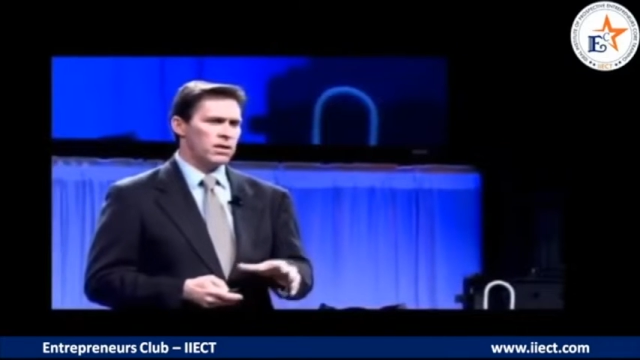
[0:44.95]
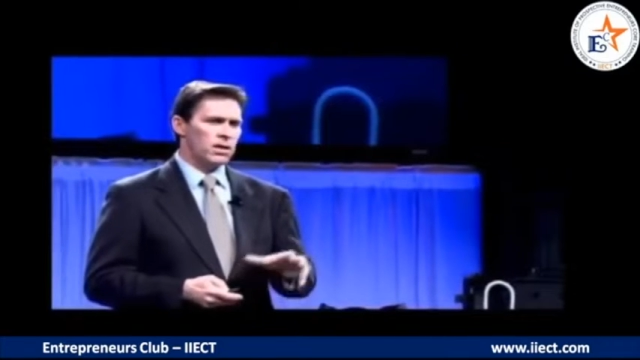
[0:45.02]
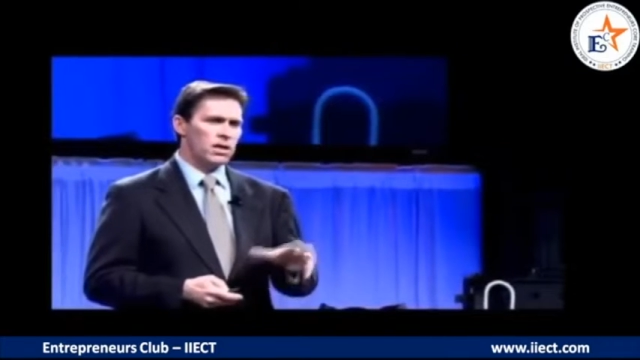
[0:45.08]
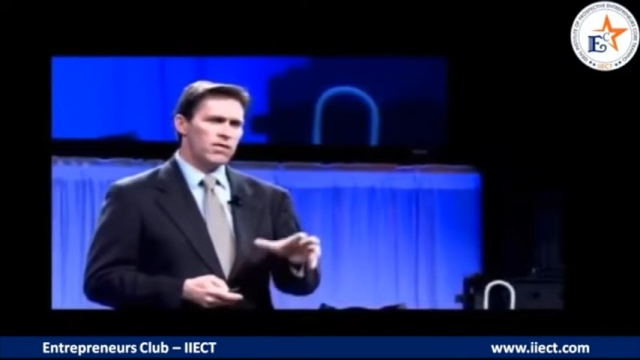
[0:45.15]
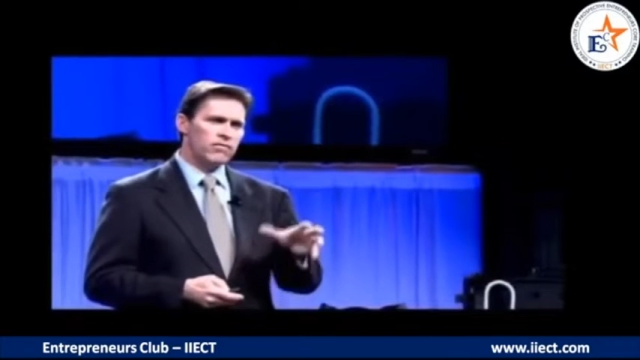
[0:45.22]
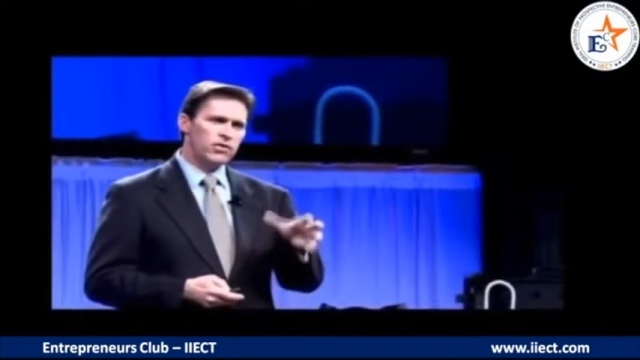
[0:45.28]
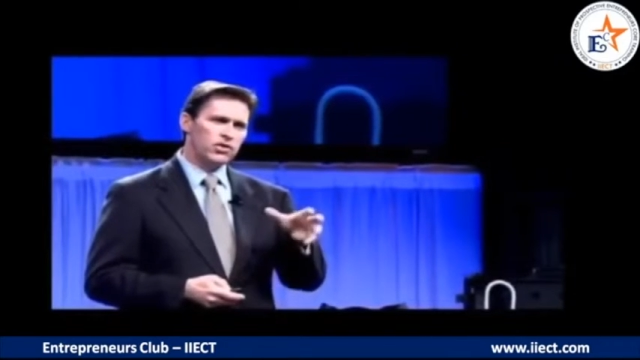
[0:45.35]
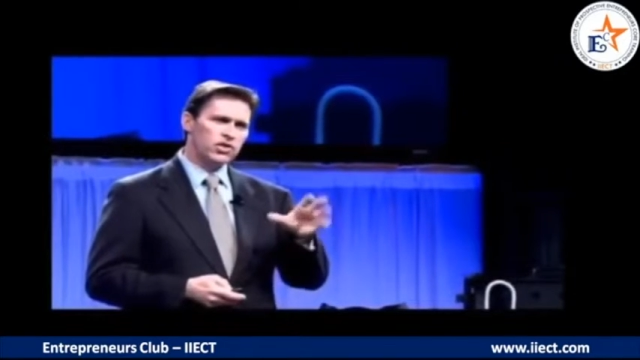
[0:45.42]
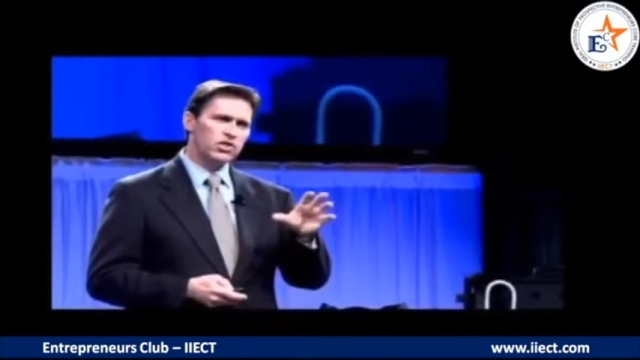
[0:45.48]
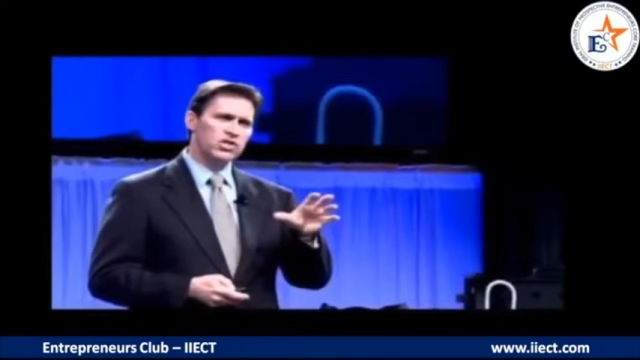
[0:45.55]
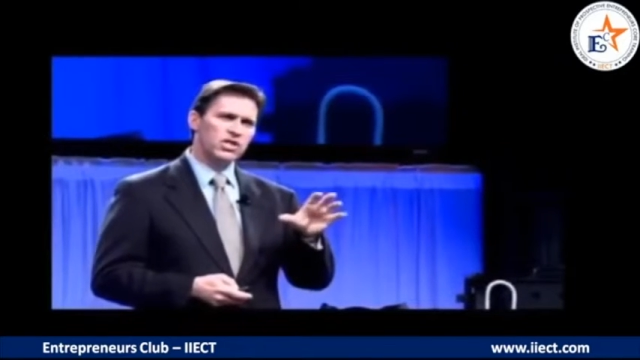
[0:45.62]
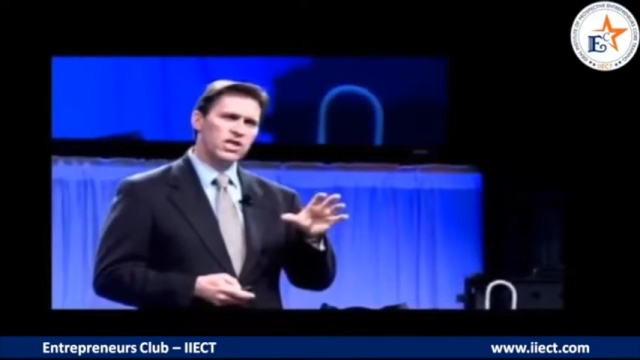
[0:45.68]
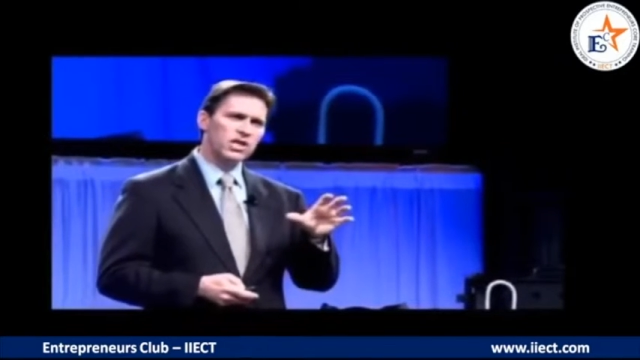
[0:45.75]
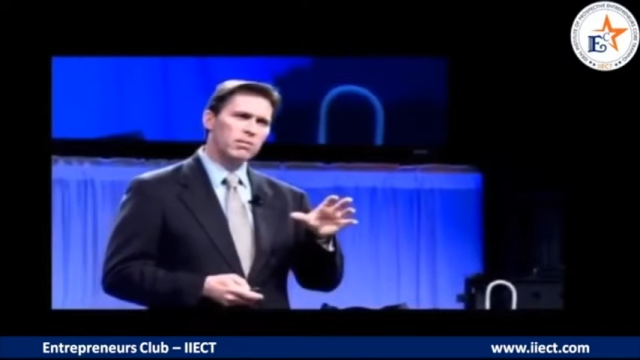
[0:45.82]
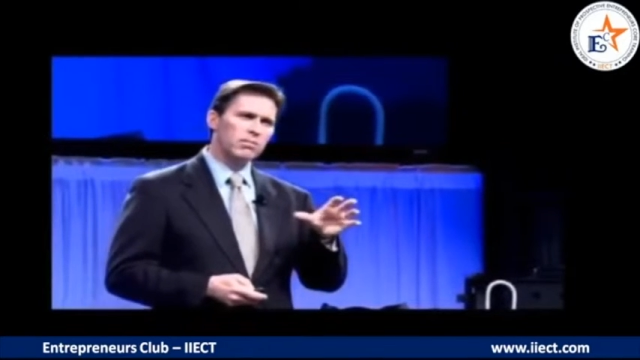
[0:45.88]
If you just
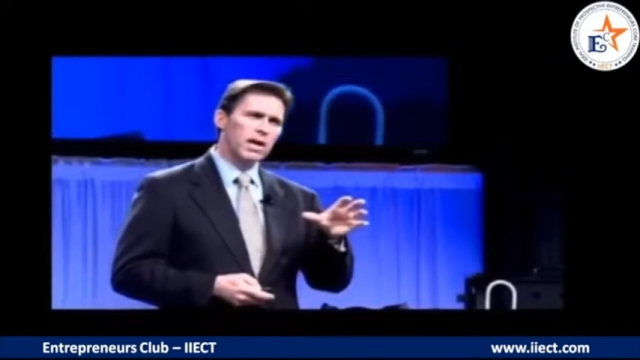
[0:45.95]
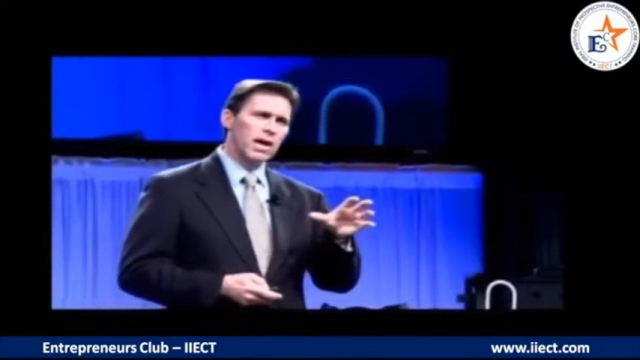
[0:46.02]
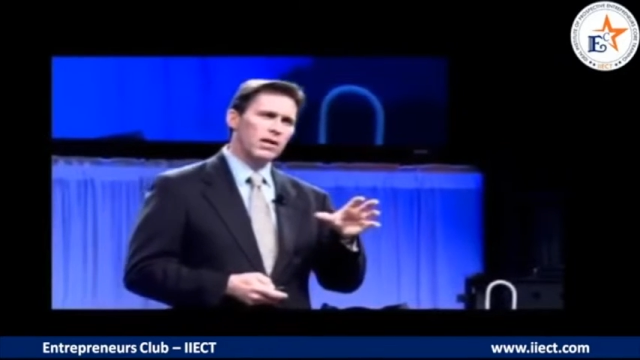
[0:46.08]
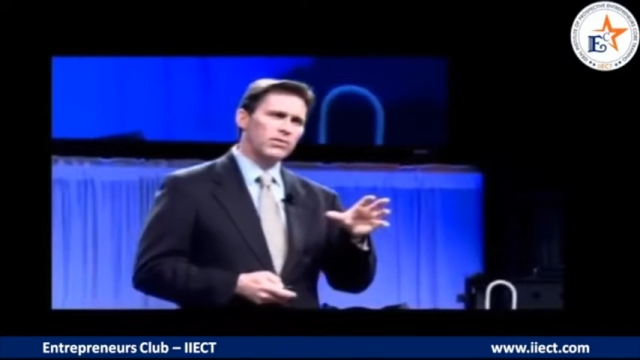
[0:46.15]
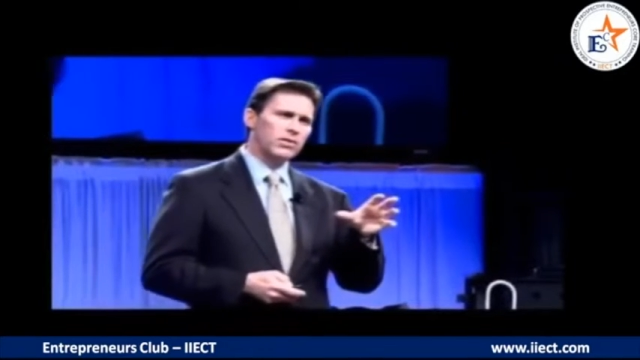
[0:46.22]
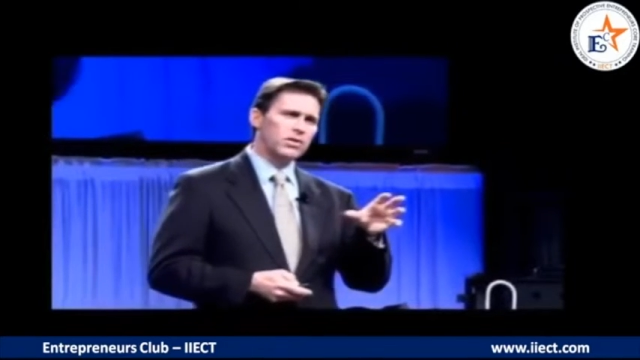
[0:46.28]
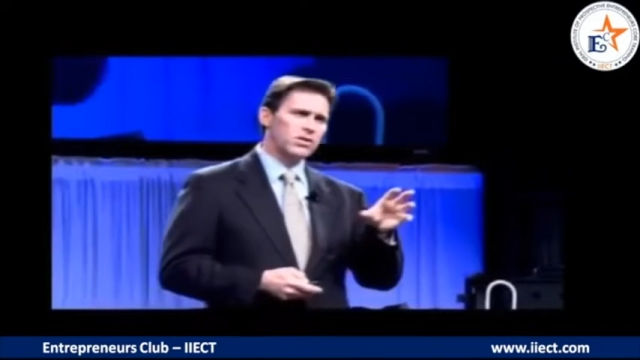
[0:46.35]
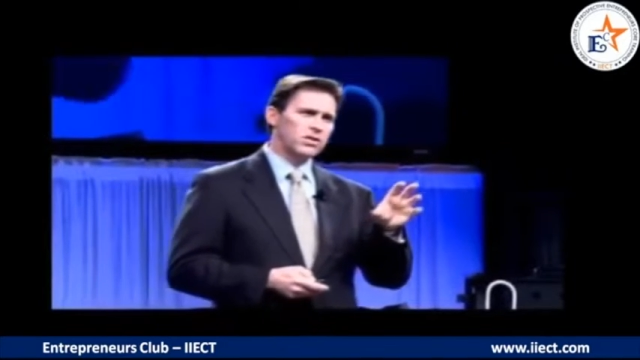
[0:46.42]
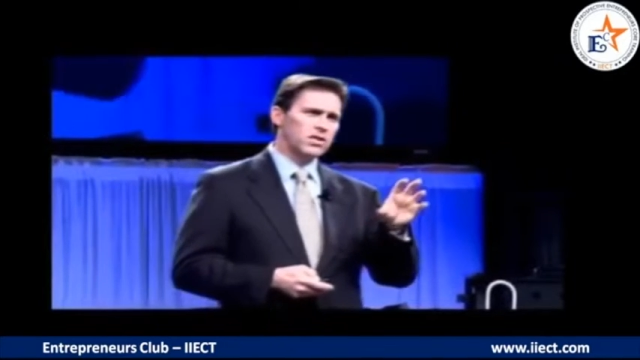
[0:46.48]
think about this,